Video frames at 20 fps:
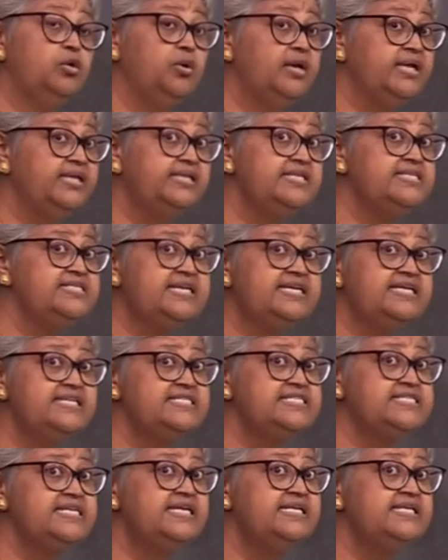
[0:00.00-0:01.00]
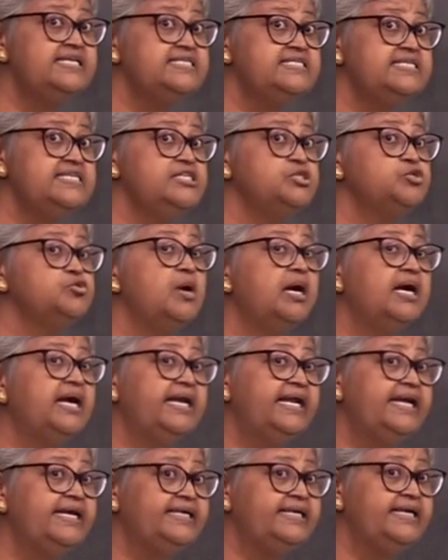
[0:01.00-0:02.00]
Look at this, understand this, these two are
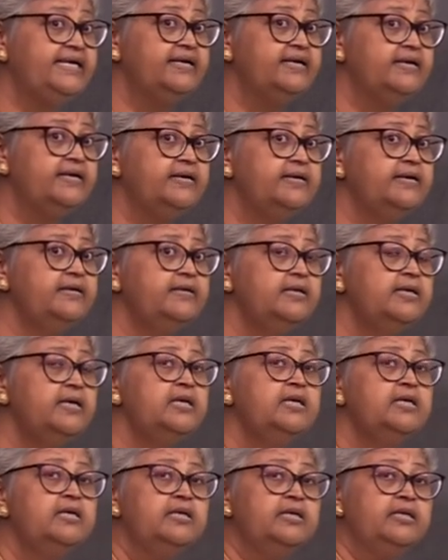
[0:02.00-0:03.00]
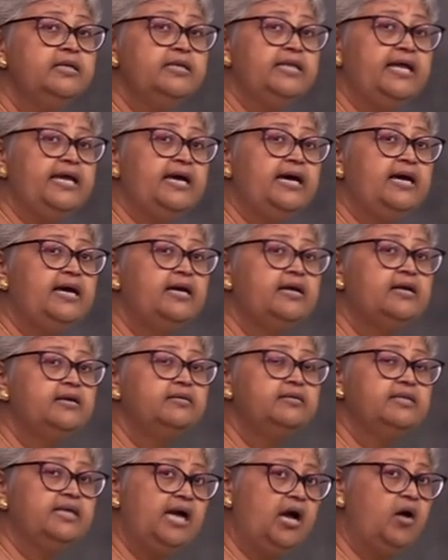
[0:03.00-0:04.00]
connected.
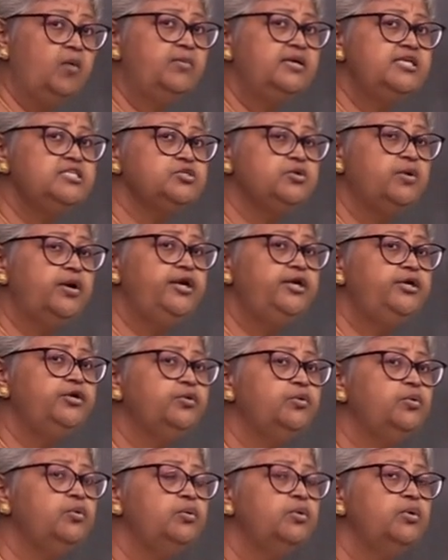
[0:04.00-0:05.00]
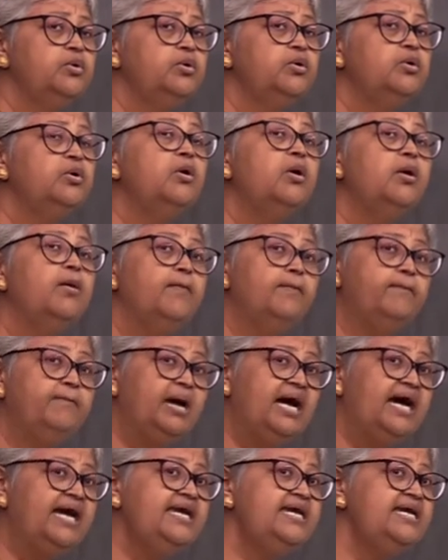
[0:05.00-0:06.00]
The government is going to
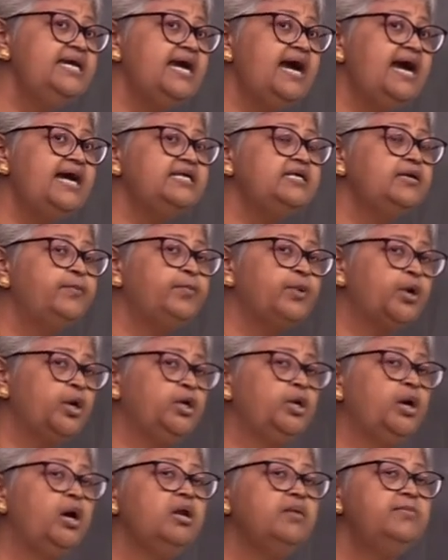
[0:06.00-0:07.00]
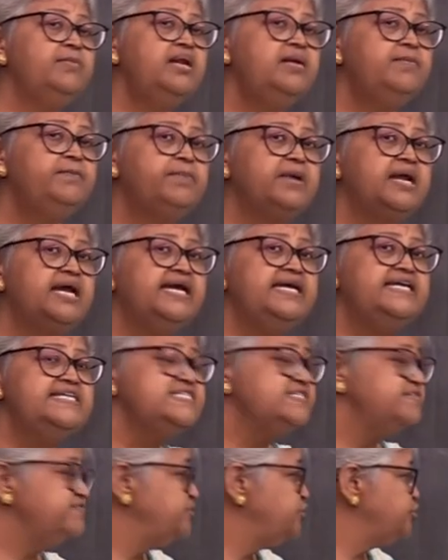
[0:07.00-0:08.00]
buy at a procurement
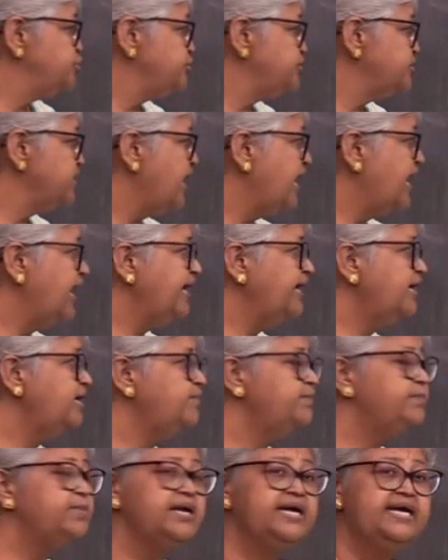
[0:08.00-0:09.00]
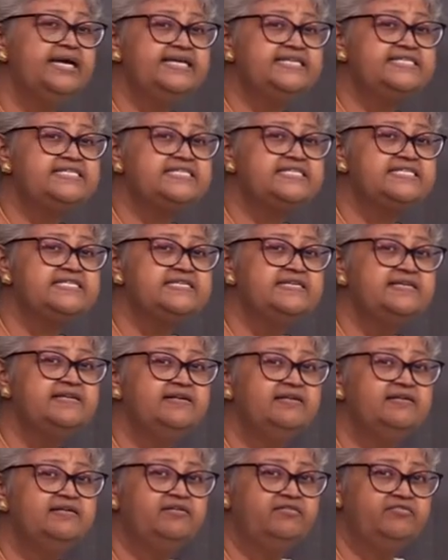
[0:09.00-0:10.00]
price which is a higher price,
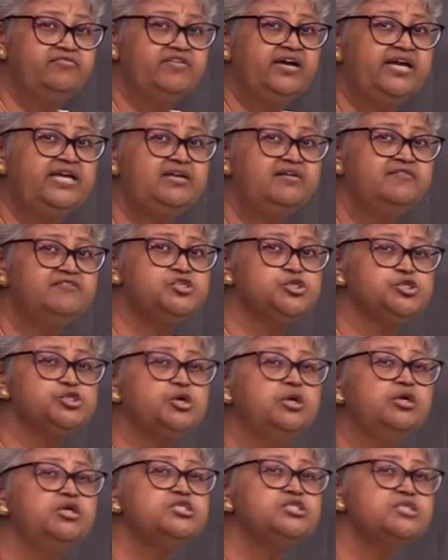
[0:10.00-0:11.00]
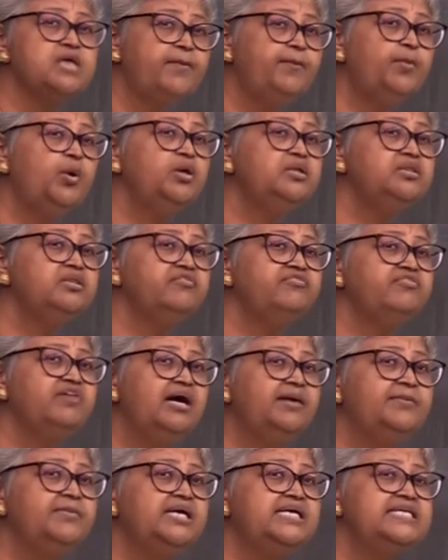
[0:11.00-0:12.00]
fine, which is going to support the
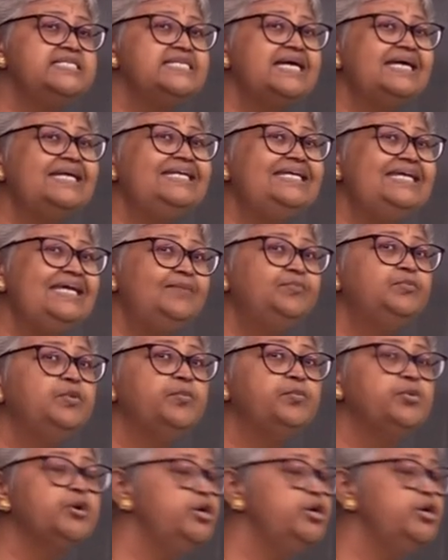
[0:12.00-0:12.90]
farmers and keep the